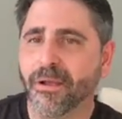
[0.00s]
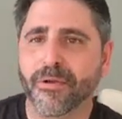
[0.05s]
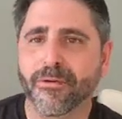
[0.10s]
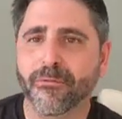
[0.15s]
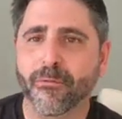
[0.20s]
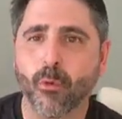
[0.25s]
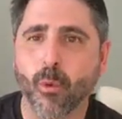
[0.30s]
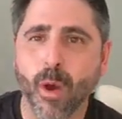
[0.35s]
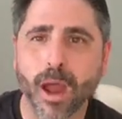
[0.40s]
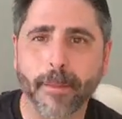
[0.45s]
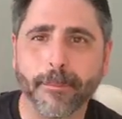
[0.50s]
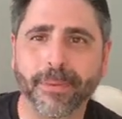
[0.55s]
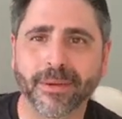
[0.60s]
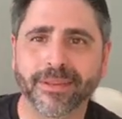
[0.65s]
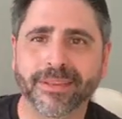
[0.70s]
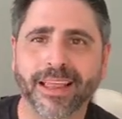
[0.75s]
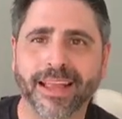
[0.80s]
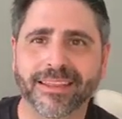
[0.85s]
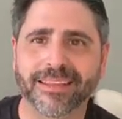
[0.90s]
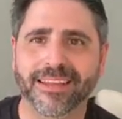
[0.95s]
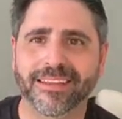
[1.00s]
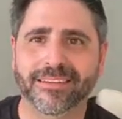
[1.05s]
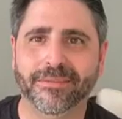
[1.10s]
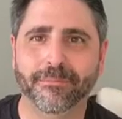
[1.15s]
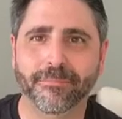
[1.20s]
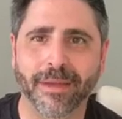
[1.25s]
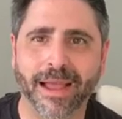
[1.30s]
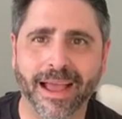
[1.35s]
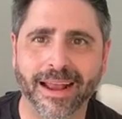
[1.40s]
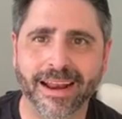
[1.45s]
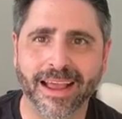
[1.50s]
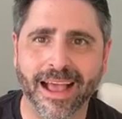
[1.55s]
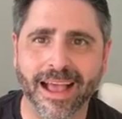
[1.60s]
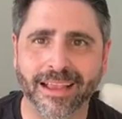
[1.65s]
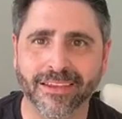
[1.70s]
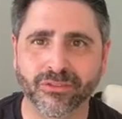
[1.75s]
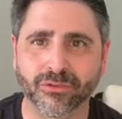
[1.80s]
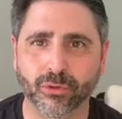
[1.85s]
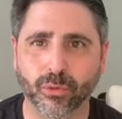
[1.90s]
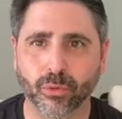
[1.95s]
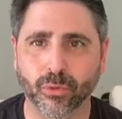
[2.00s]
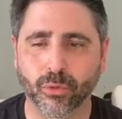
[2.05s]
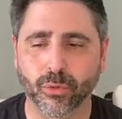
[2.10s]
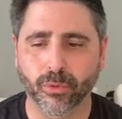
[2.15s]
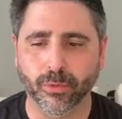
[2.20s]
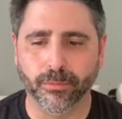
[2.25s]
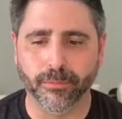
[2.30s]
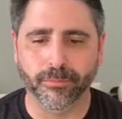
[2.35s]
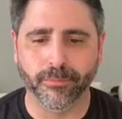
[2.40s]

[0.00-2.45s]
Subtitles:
weapon that this band has to